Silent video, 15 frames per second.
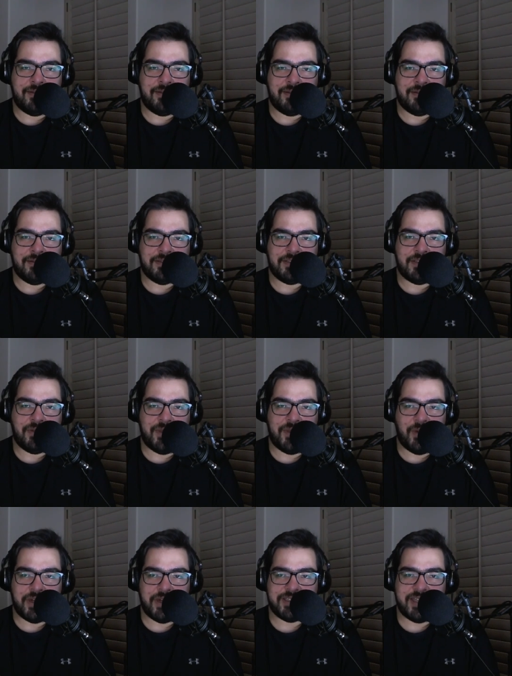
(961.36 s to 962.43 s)
So they
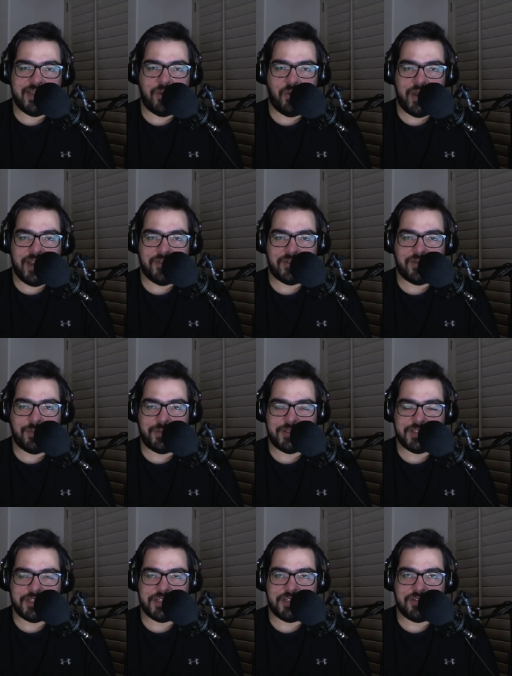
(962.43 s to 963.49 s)
want to stay away from the
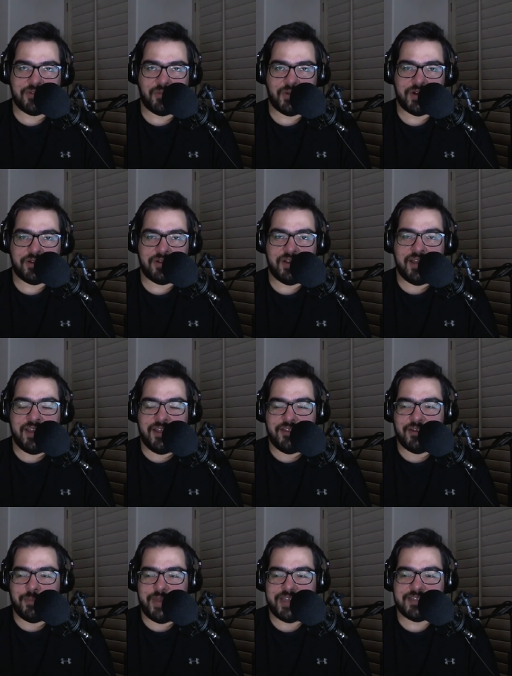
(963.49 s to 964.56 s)
position to where they're
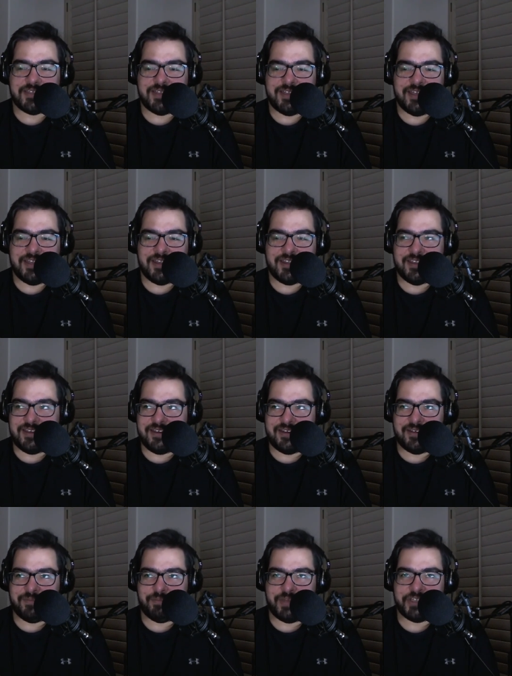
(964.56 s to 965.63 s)
basically
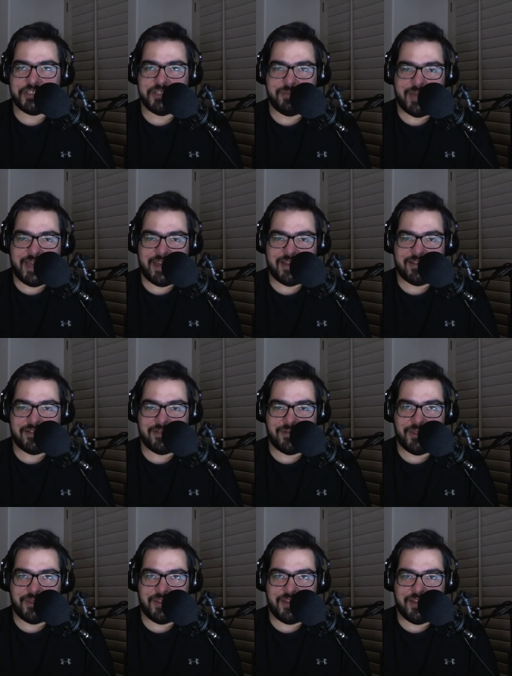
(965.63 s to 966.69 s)
the punching bag or
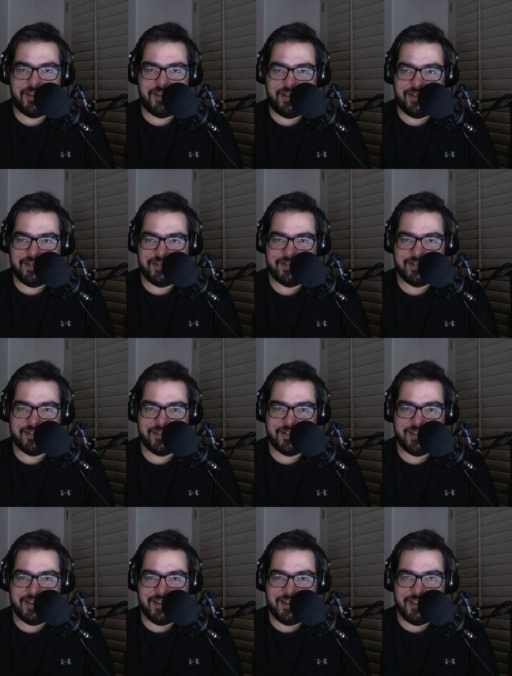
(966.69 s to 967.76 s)
the uh,
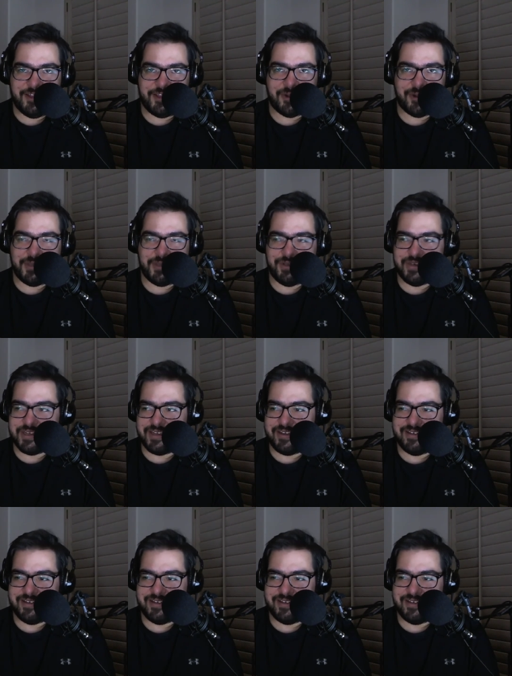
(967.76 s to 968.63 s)
therapeutic